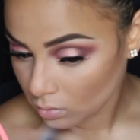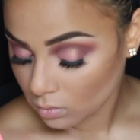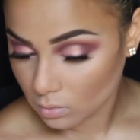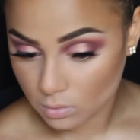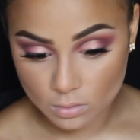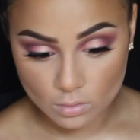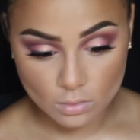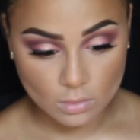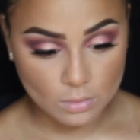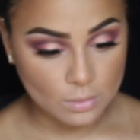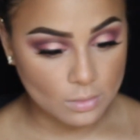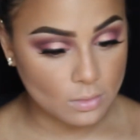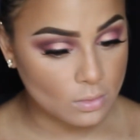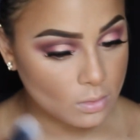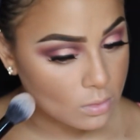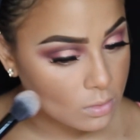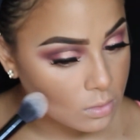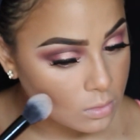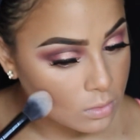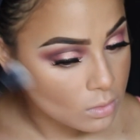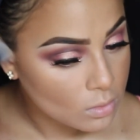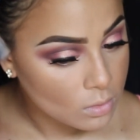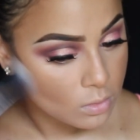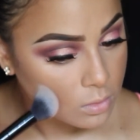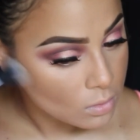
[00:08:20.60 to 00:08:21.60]

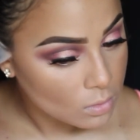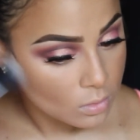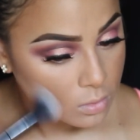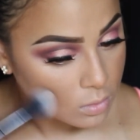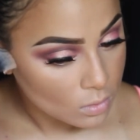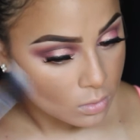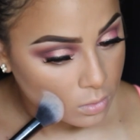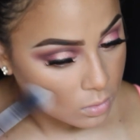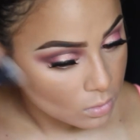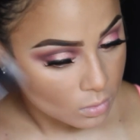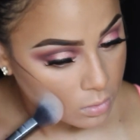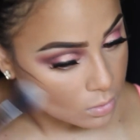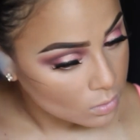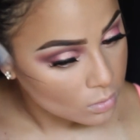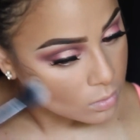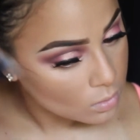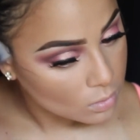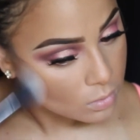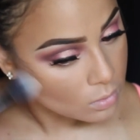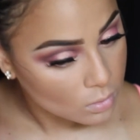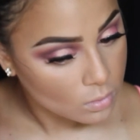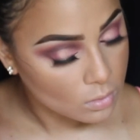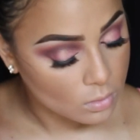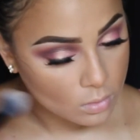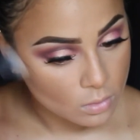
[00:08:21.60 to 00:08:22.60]

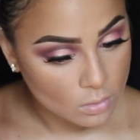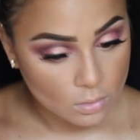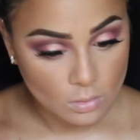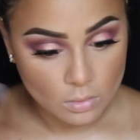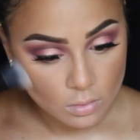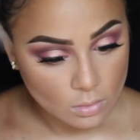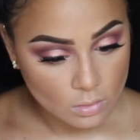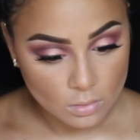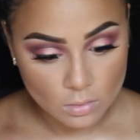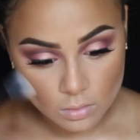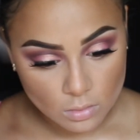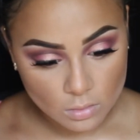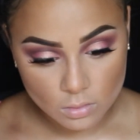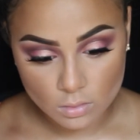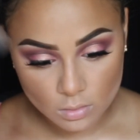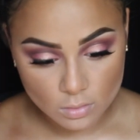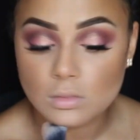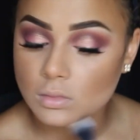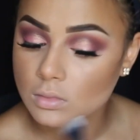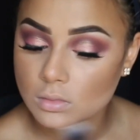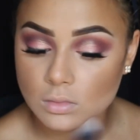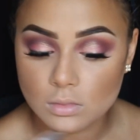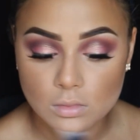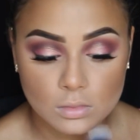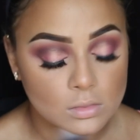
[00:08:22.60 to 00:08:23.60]

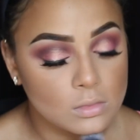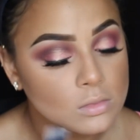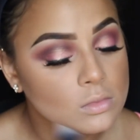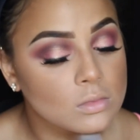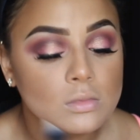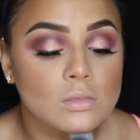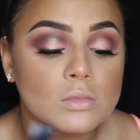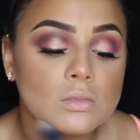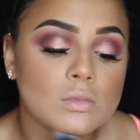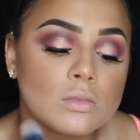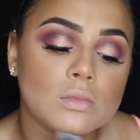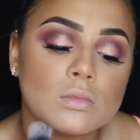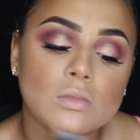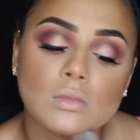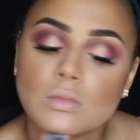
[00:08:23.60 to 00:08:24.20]
(silence)